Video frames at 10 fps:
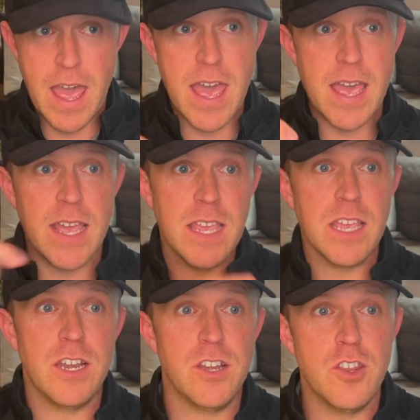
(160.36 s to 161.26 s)
a
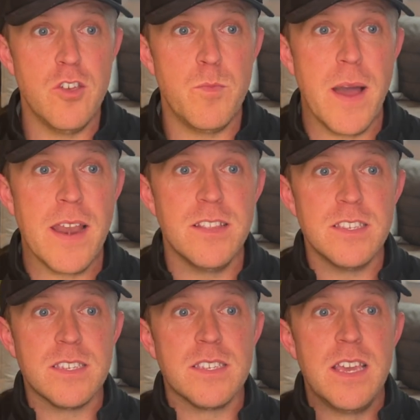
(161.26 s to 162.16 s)
New
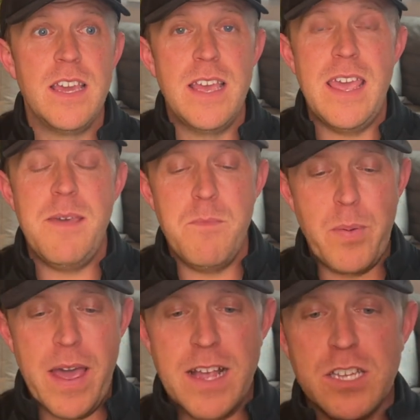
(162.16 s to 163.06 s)
Balance
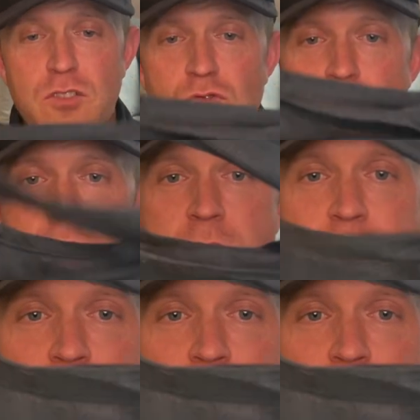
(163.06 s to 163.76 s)
Impact Run